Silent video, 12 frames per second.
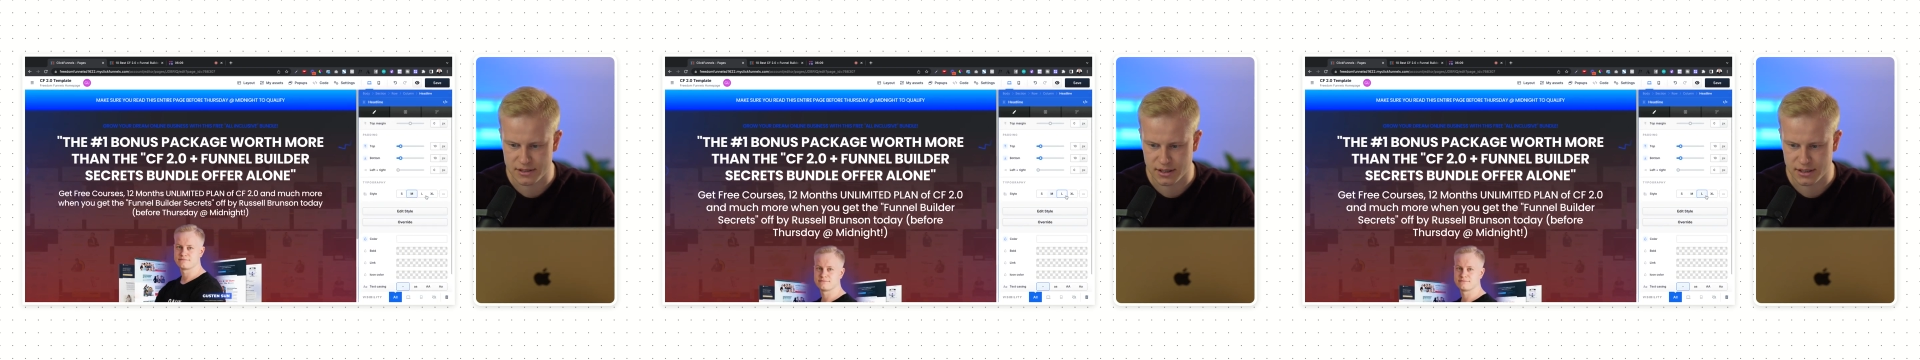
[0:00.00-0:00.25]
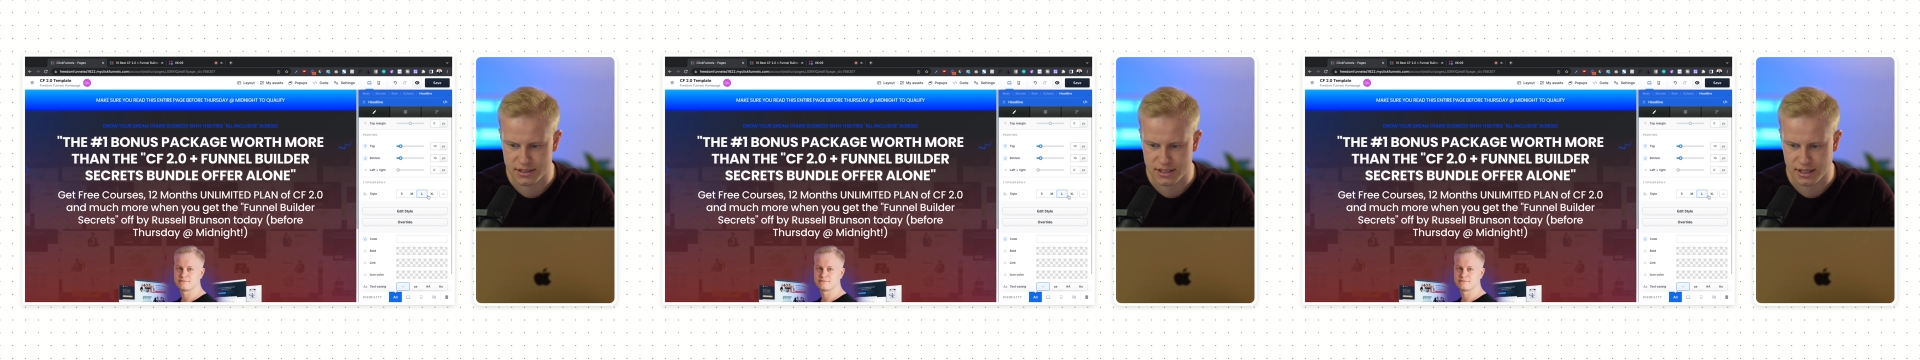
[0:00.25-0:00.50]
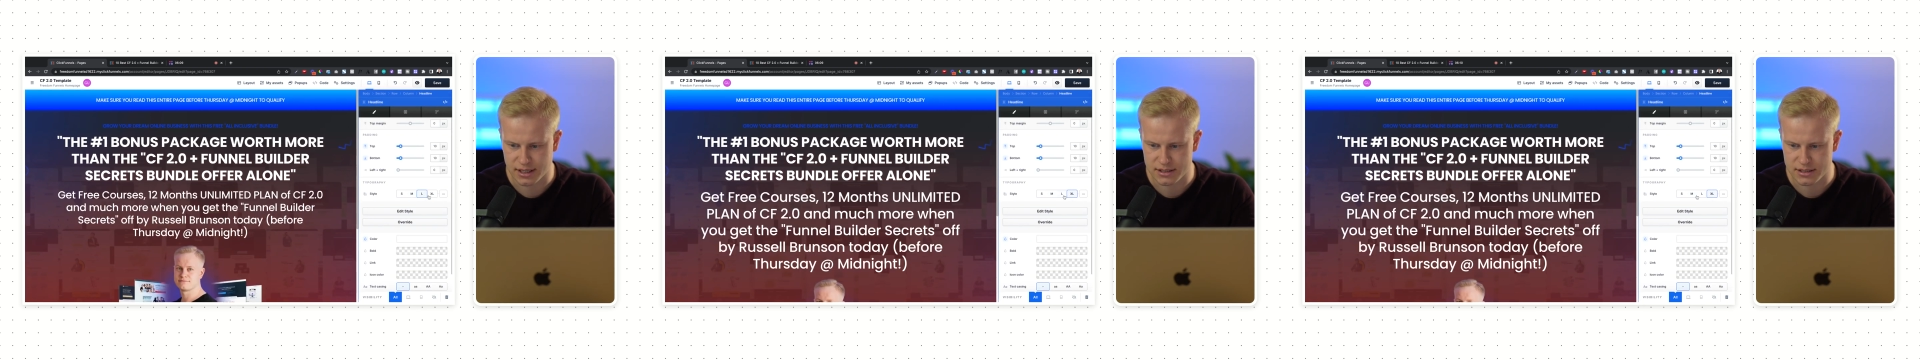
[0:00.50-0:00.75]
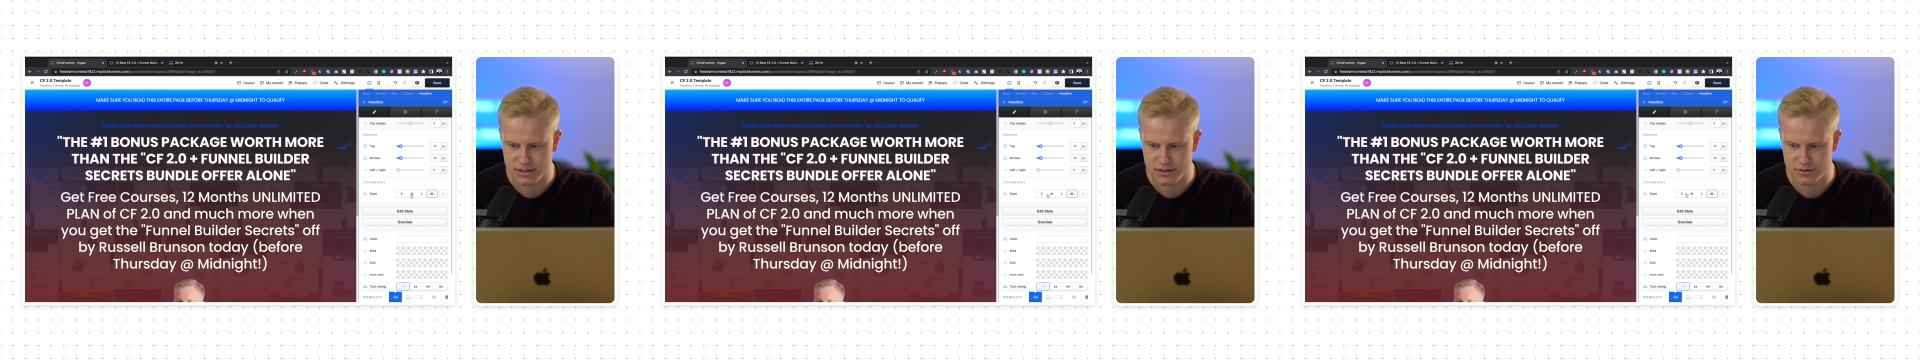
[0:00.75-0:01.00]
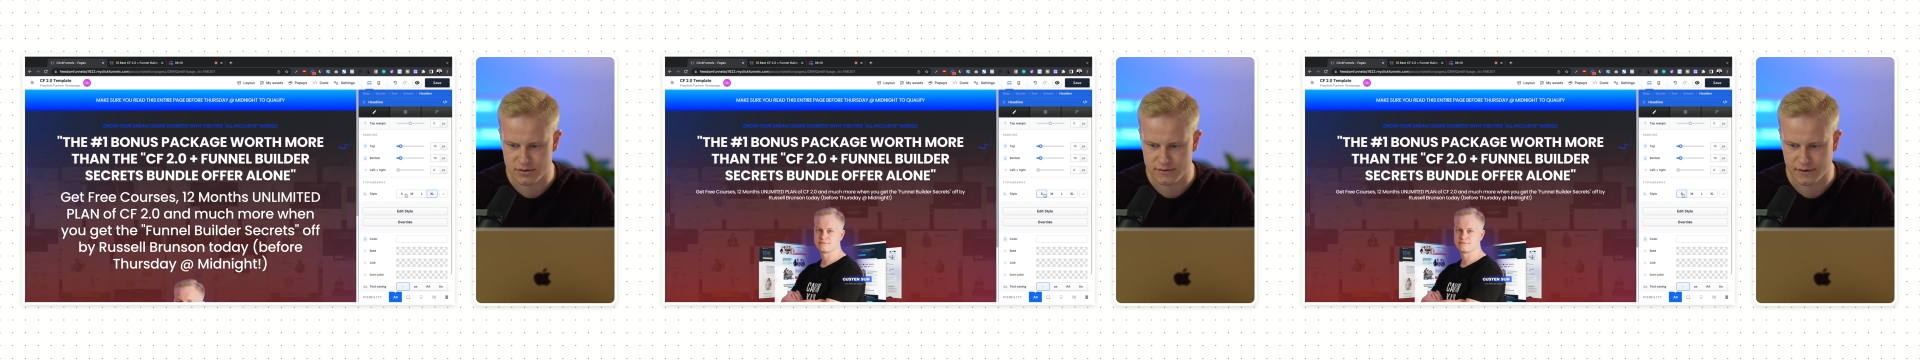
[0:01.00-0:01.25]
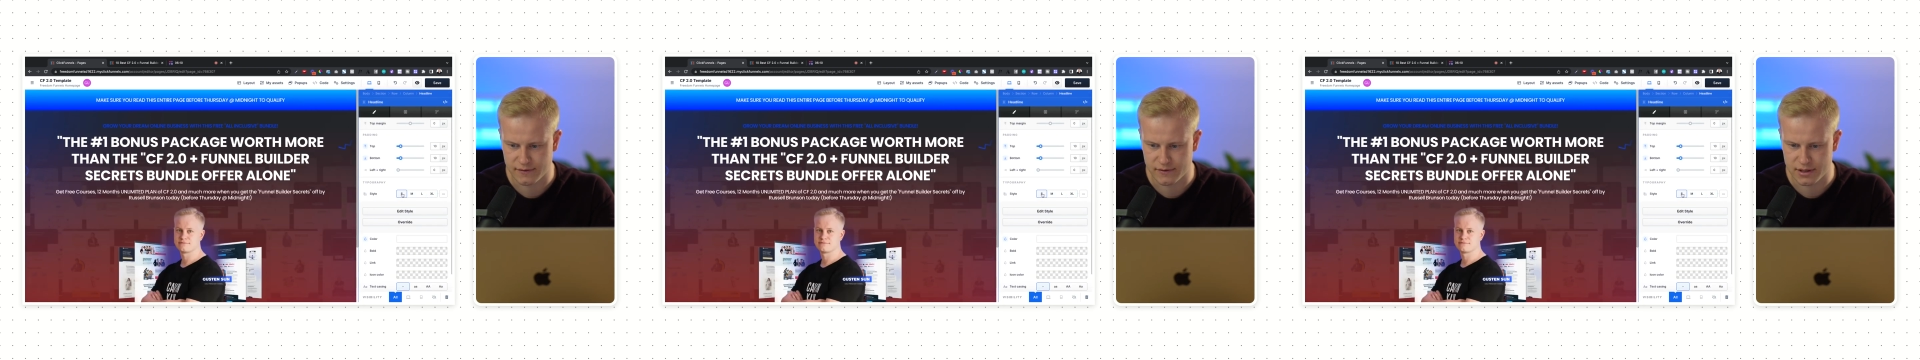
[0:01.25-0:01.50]
you can see I can just choose
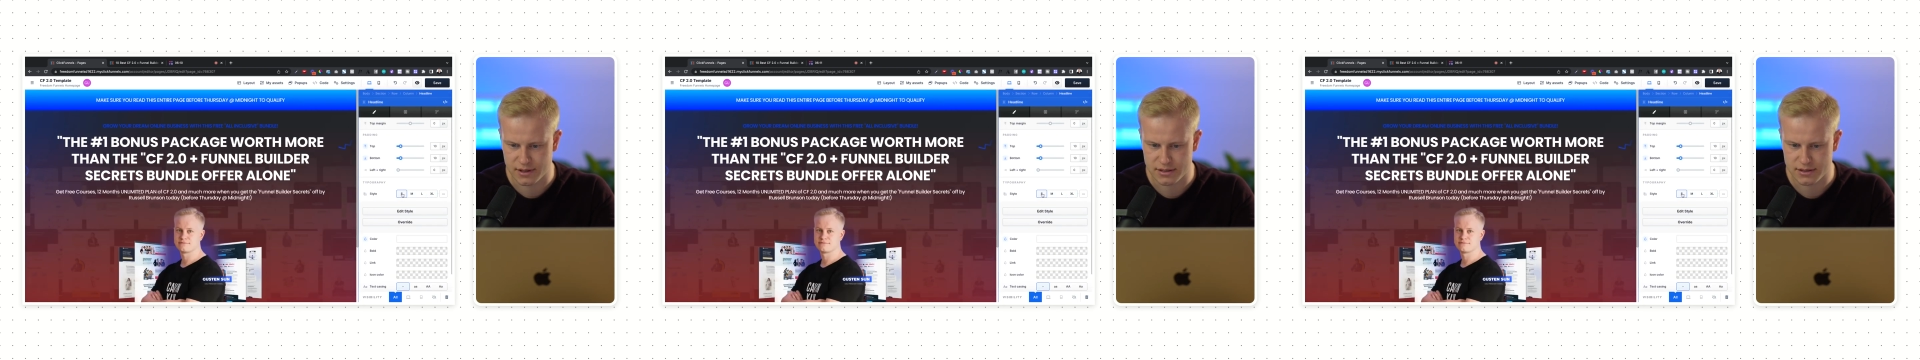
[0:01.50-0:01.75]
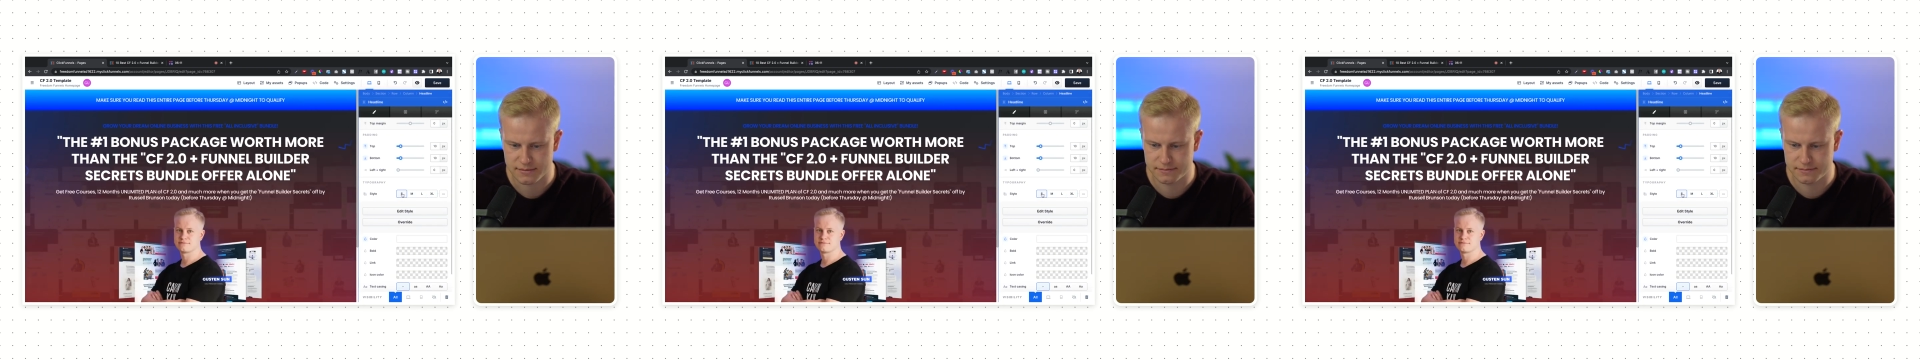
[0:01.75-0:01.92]
one of these.